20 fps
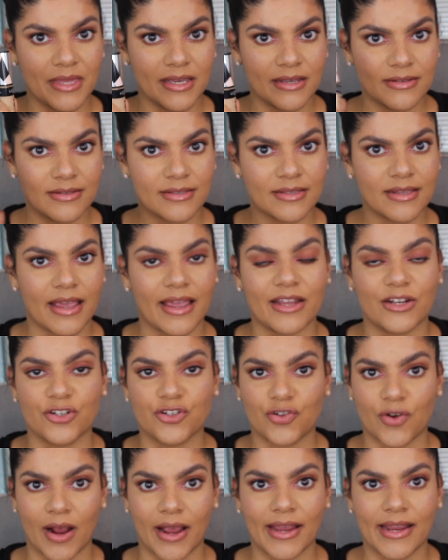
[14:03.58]
this and
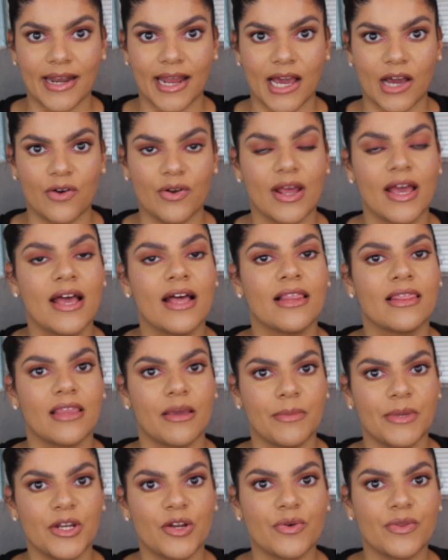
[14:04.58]
try it out.
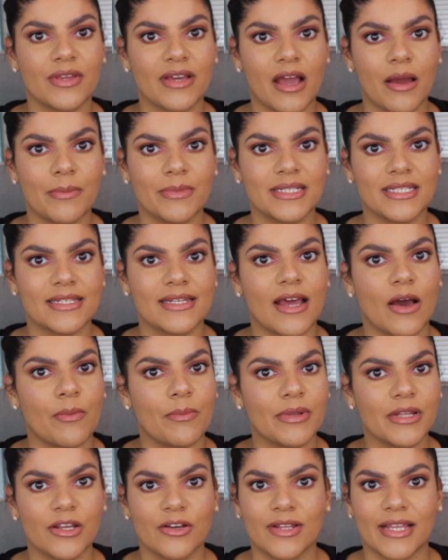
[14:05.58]
Let me know in the comments down
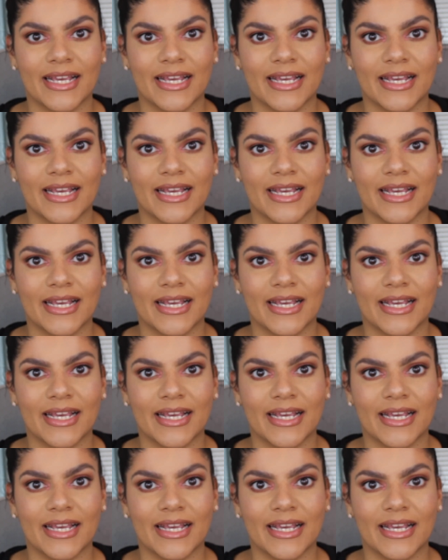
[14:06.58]
below,